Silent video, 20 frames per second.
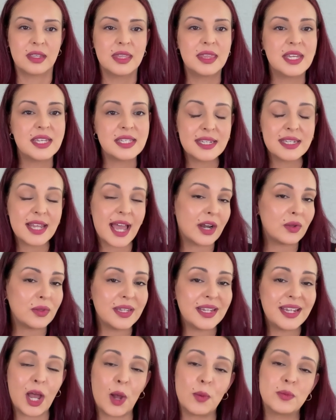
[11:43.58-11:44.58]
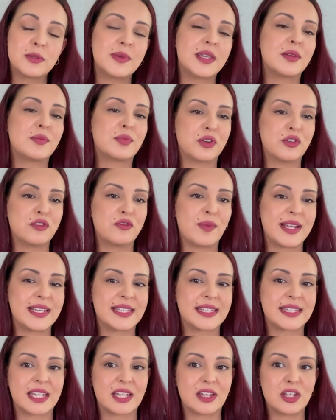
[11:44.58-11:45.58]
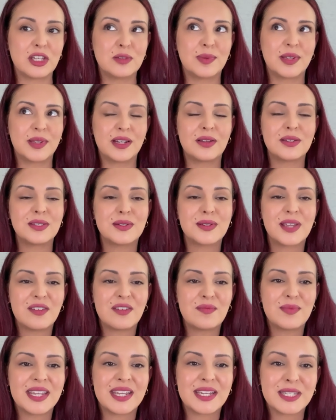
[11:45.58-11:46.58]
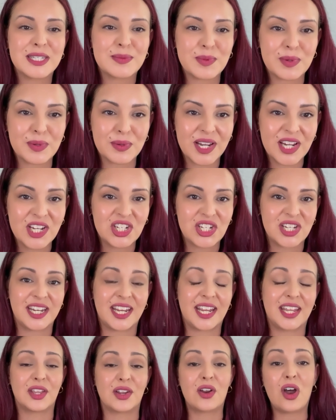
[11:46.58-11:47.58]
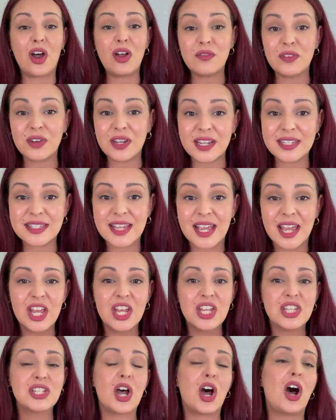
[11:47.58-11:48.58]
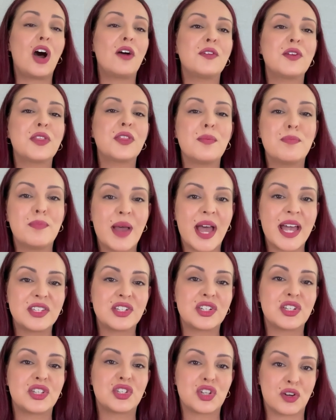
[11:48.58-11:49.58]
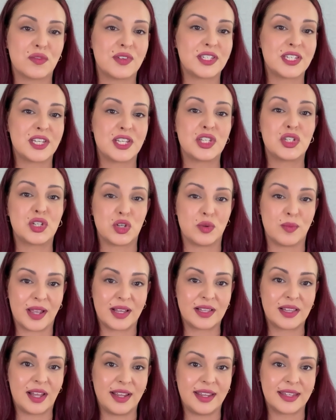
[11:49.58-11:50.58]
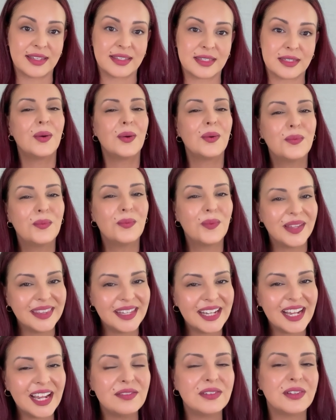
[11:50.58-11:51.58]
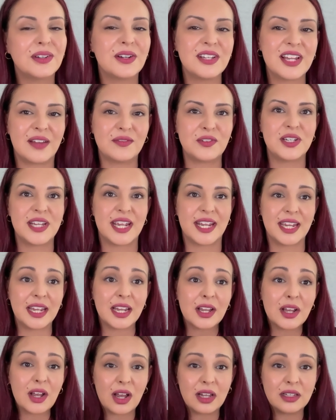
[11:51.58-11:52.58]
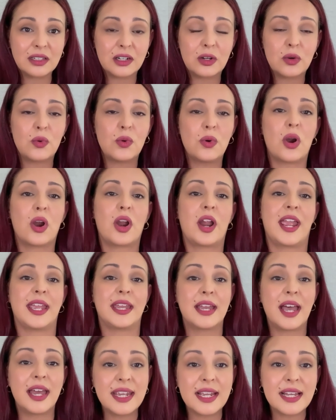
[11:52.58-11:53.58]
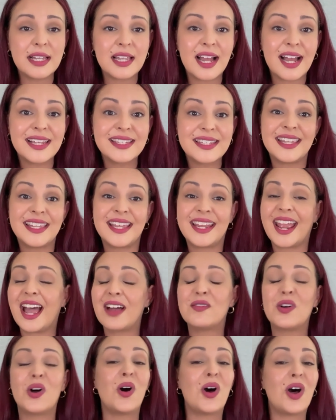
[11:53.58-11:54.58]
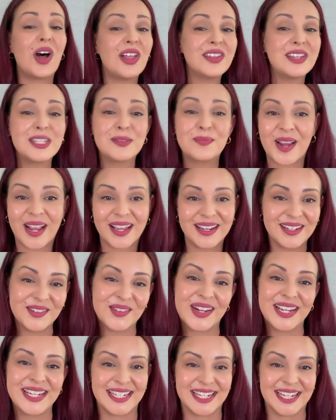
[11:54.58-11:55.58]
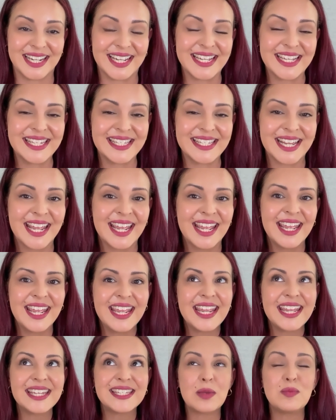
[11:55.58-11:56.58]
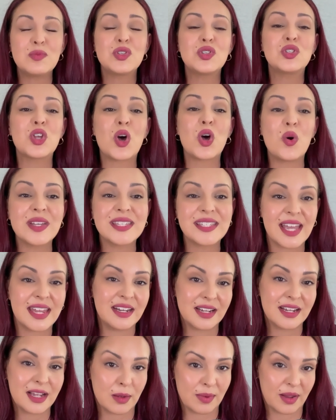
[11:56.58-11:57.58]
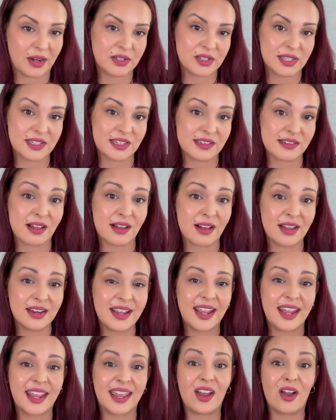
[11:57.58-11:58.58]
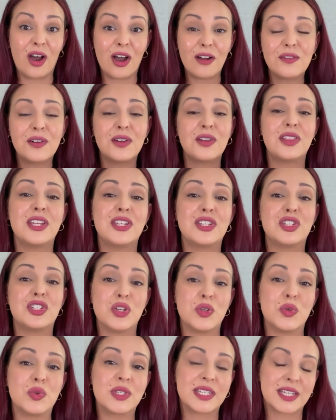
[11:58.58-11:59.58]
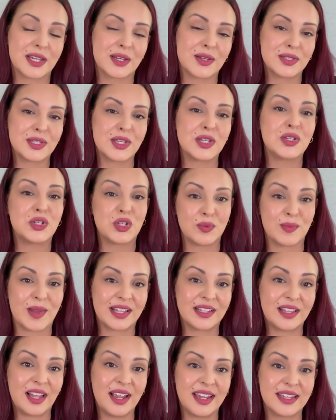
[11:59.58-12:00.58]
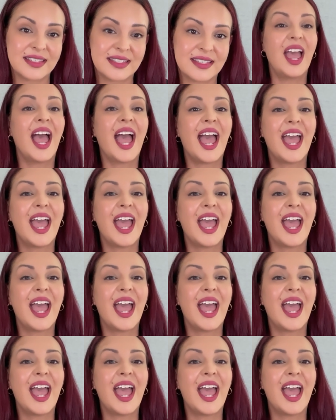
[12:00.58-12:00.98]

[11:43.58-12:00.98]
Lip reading: This not only helped me improve my skills, but it also gave me inspiration and the confidence to offer the best services to my clients. One thing I've learned after taking color or a cutting class, and I have all these brand new ideas, is I'm so excited to come back to the salon and offer these new skills to my clients.